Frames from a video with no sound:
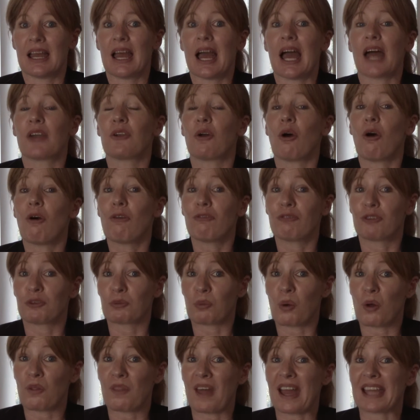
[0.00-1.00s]
And often
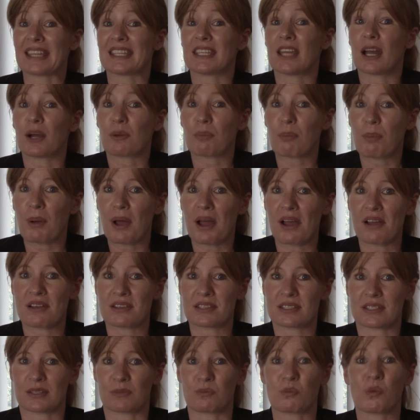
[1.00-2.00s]
what that young
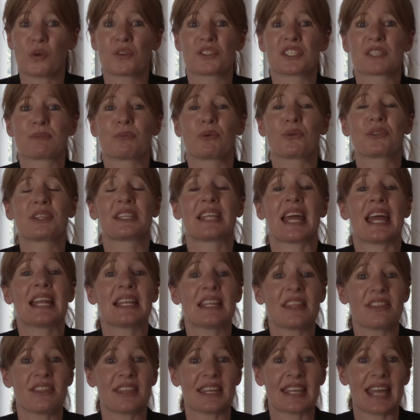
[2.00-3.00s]
person wants more than
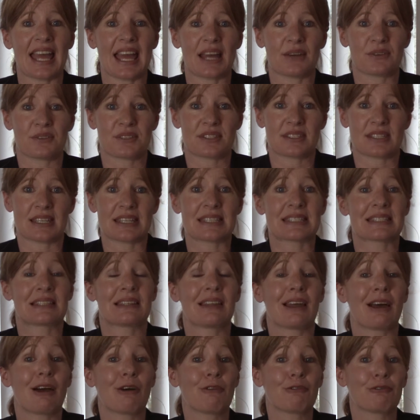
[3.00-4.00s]
anything else is
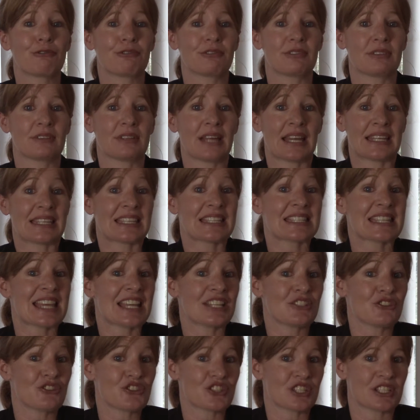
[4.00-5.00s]
love and
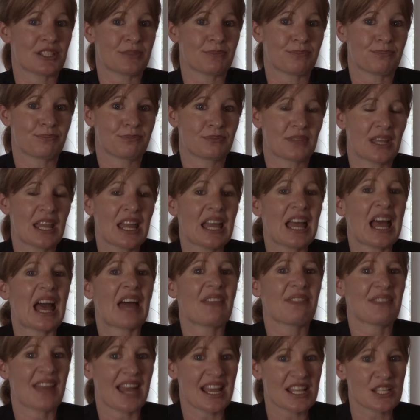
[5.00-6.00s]
attention,
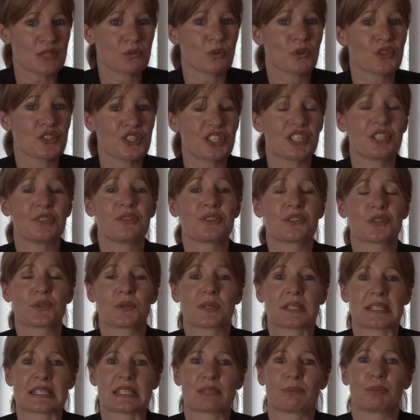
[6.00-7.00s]
and that's what's used to
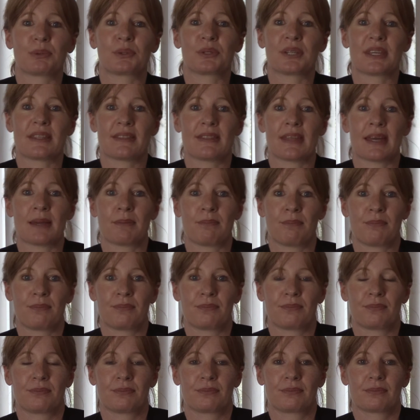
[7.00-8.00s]
exploit them.
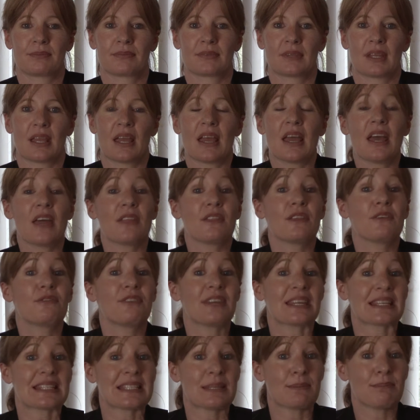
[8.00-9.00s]
The
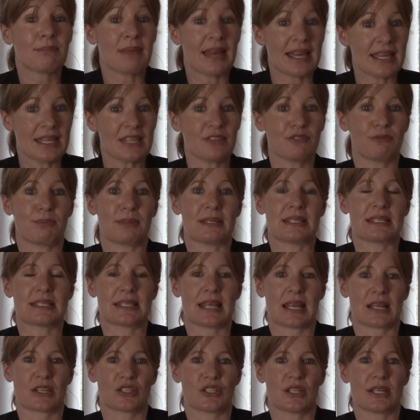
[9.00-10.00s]
victim may have been
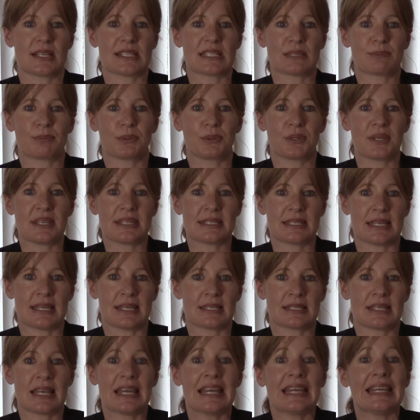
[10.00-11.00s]
sexually
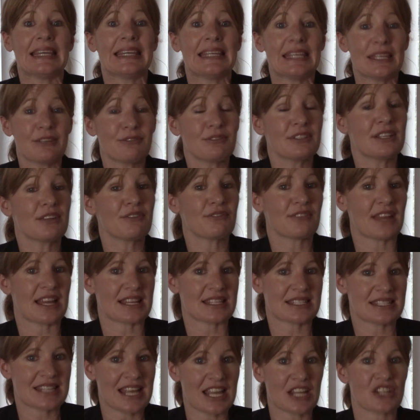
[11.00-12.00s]
exploited, even if that
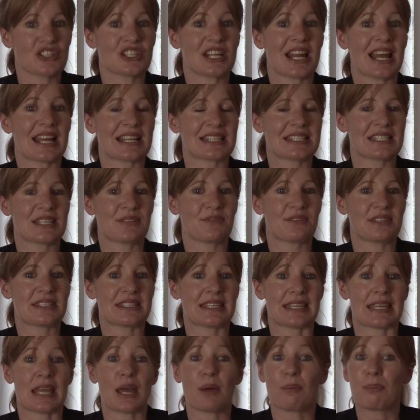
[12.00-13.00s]
sexual
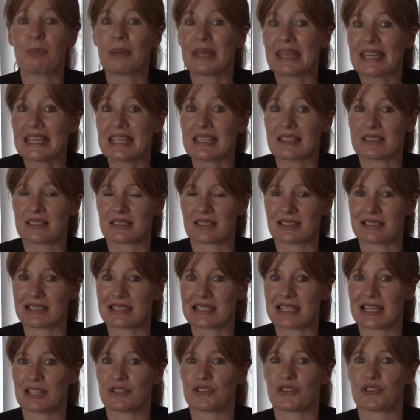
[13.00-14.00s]
activity appears
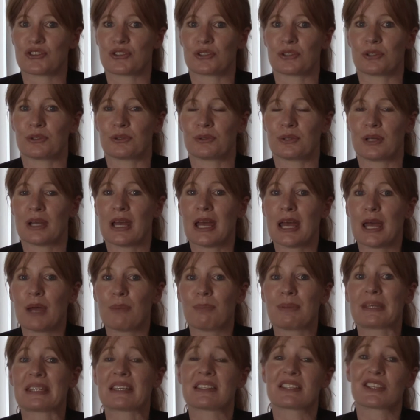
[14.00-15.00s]
consensual,
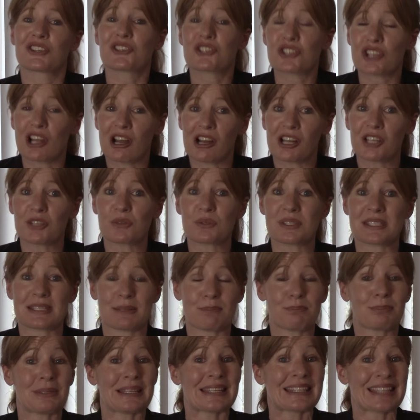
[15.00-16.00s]
because a child
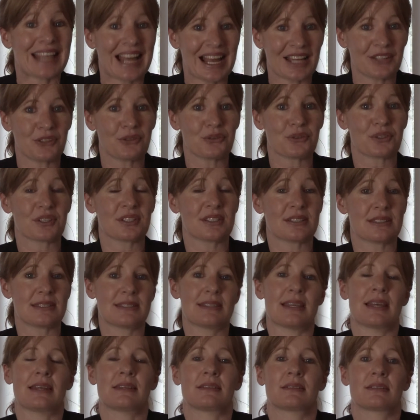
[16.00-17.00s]
simply cannot
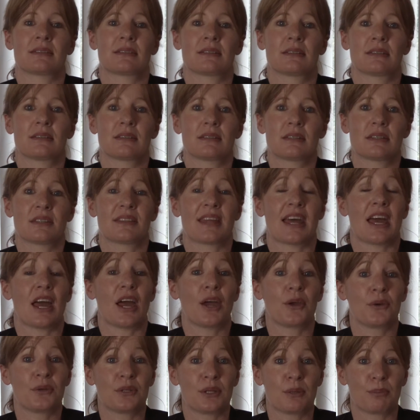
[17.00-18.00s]
consent to their
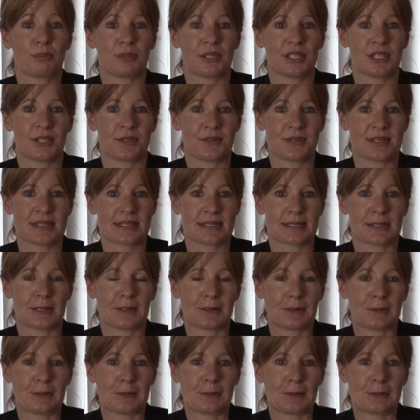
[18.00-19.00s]
own abuse.
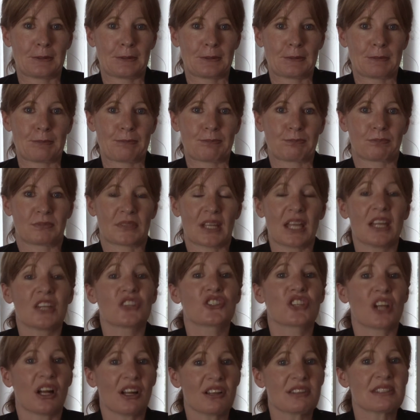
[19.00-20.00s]

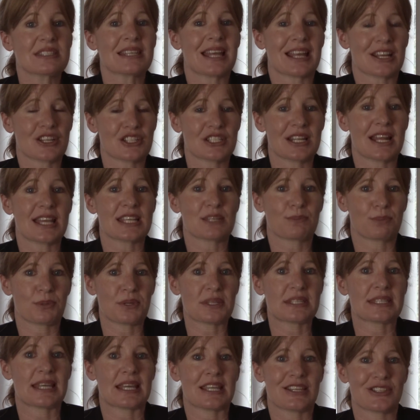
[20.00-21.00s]
Child sexual
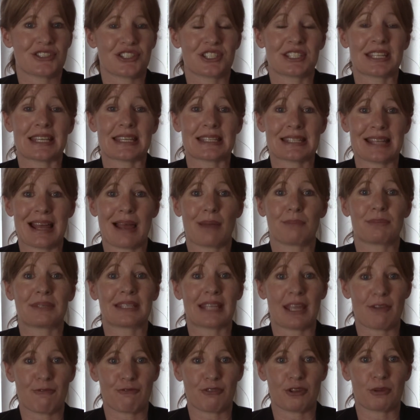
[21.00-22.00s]
exploitation is
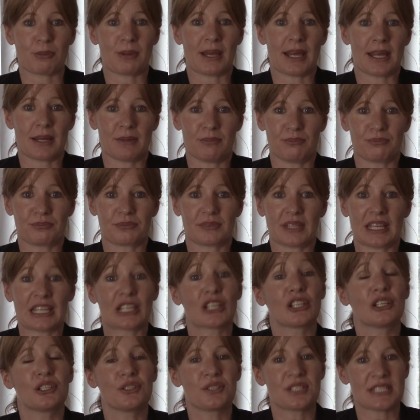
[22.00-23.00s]
happening everywhere,
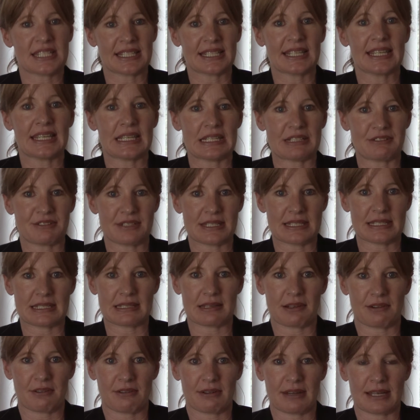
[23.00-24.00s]
including here in
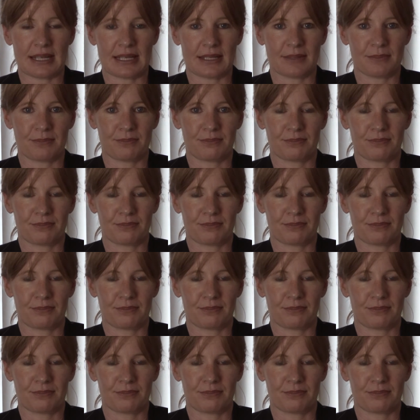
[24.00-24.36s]
Surrey.